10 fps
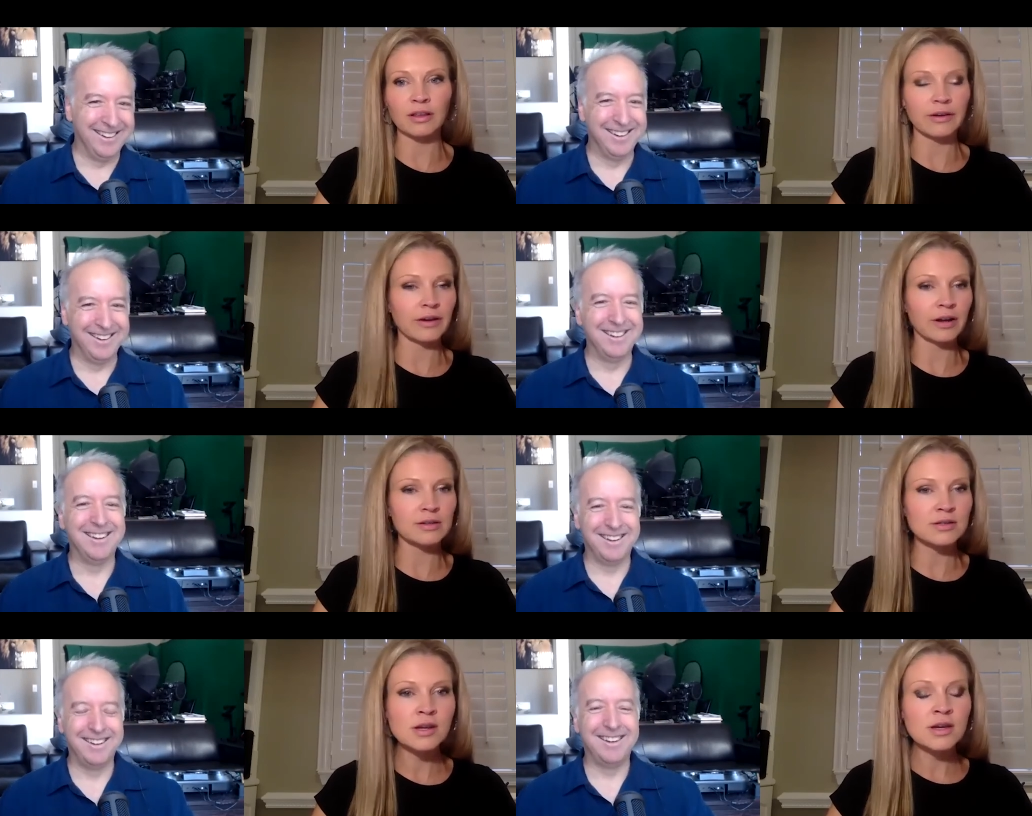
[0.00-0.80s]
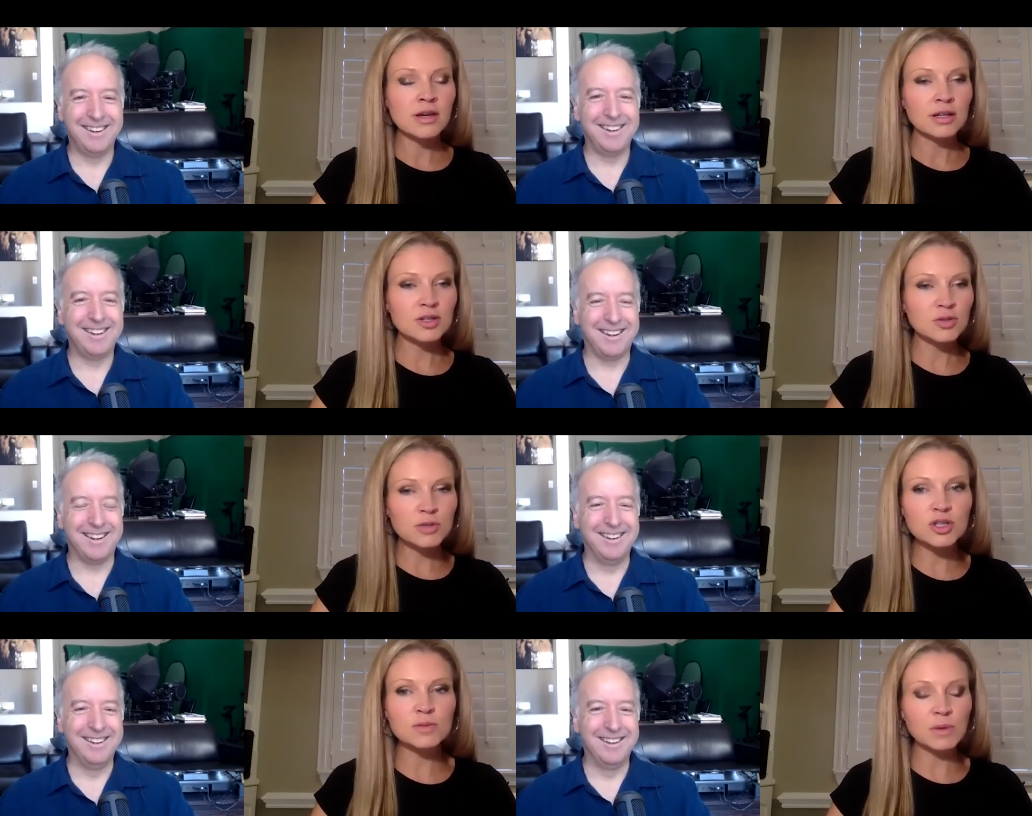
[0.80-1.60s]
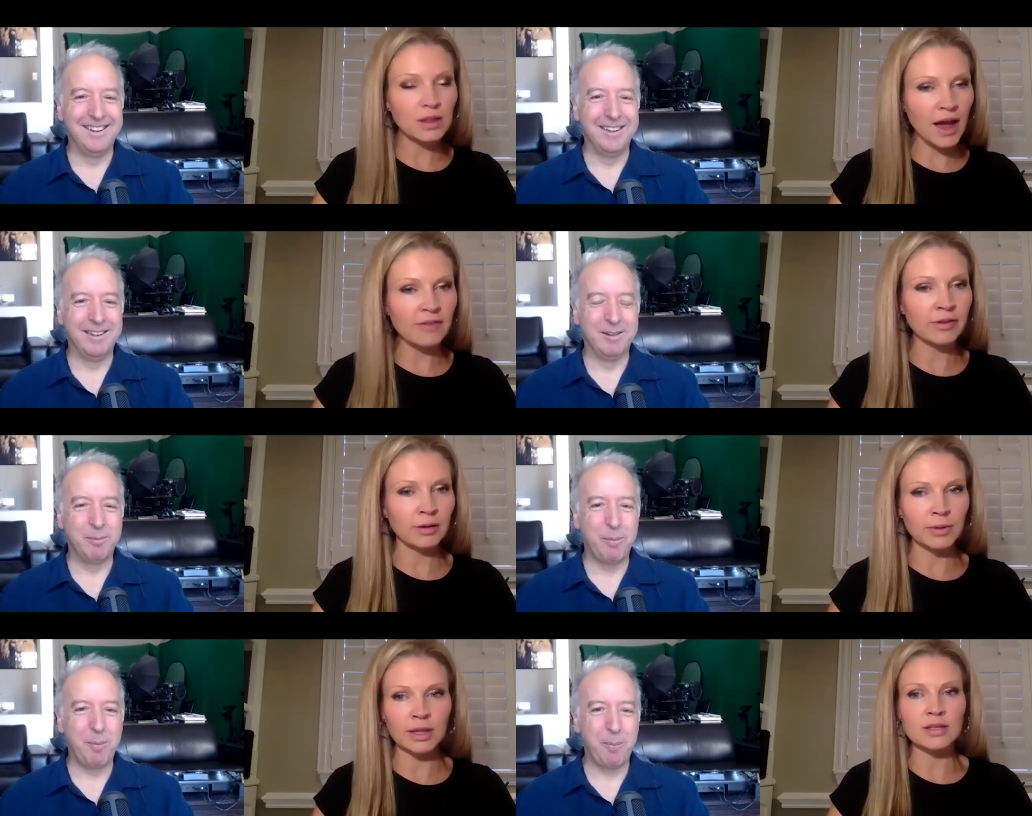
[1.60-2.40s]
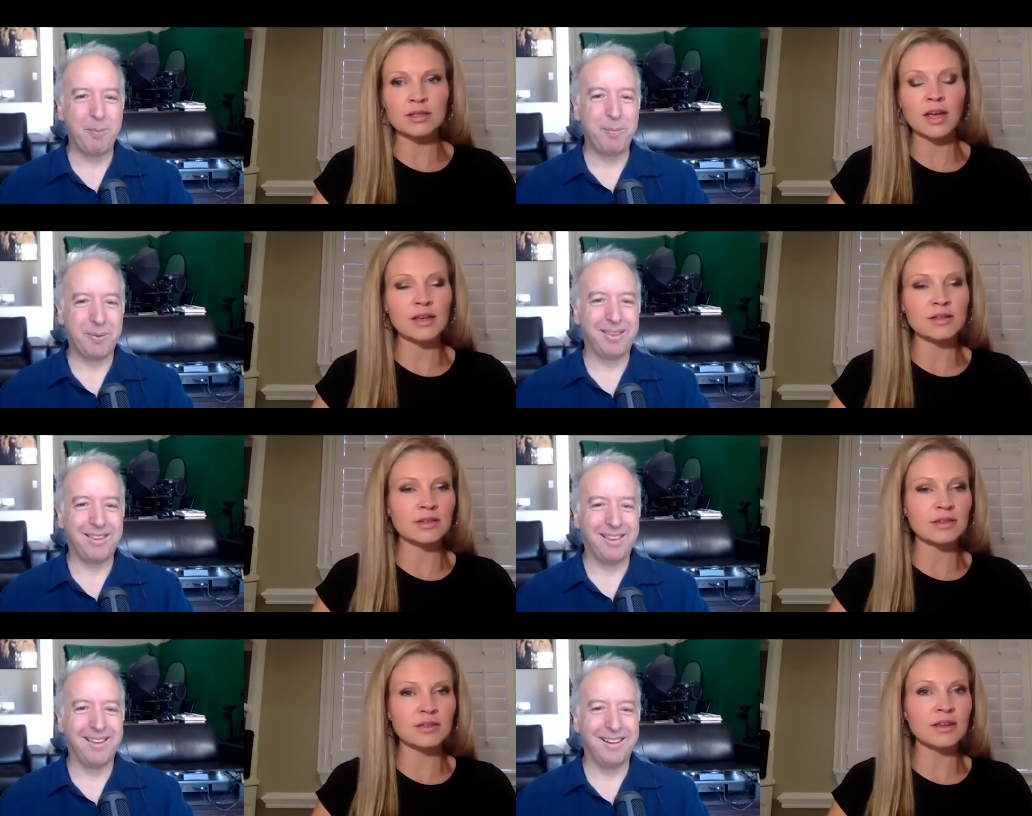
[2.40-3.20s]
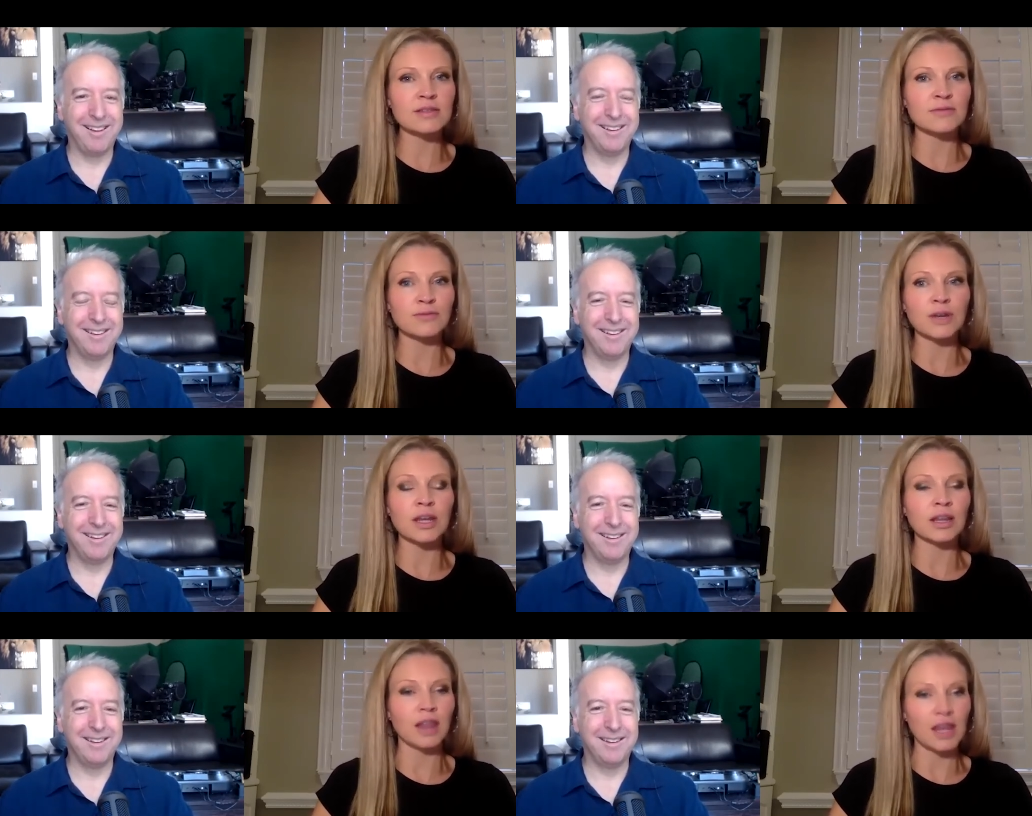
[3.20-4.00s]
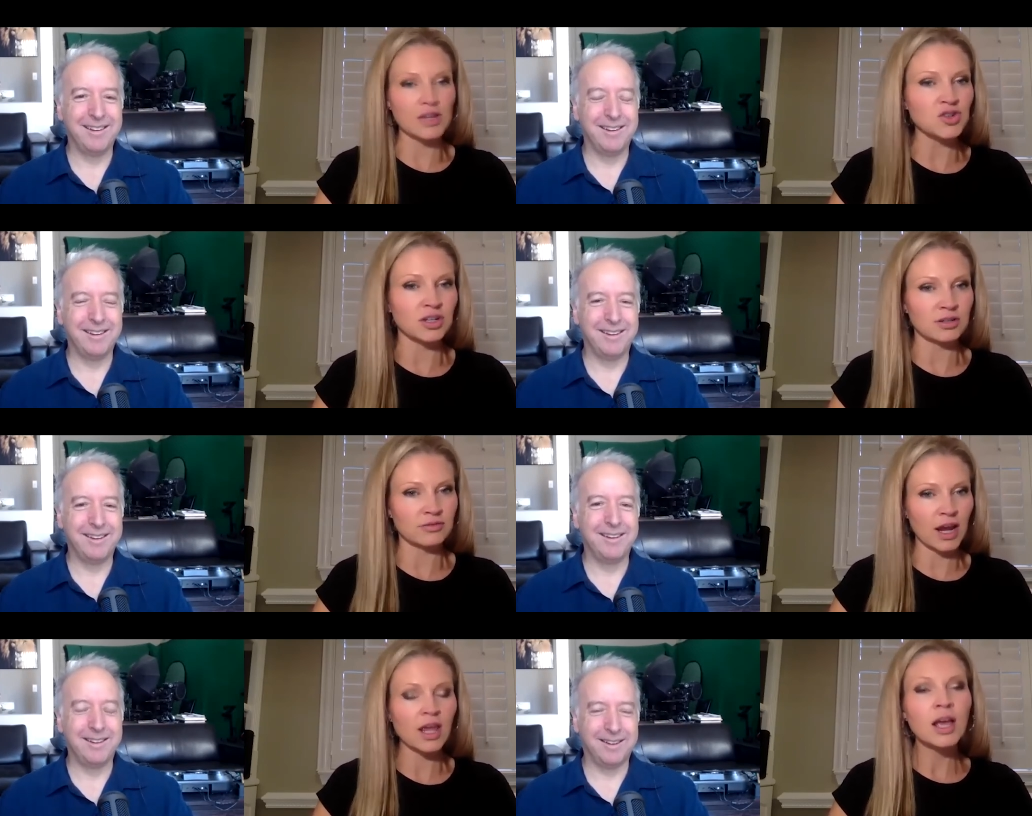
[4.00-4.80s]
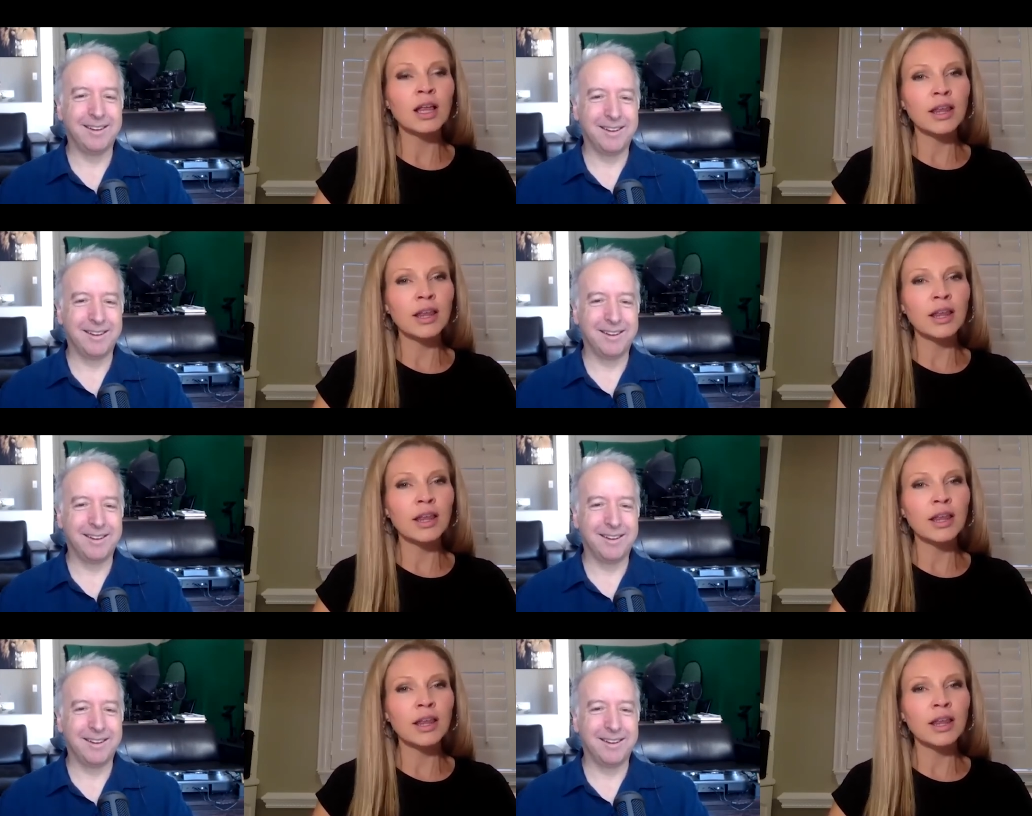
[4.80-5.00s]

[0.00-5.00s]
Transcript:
Speaker 1: hilarious because yeah. you would just be laughing. I'm like, this guy is this guy's a freaking legend, right?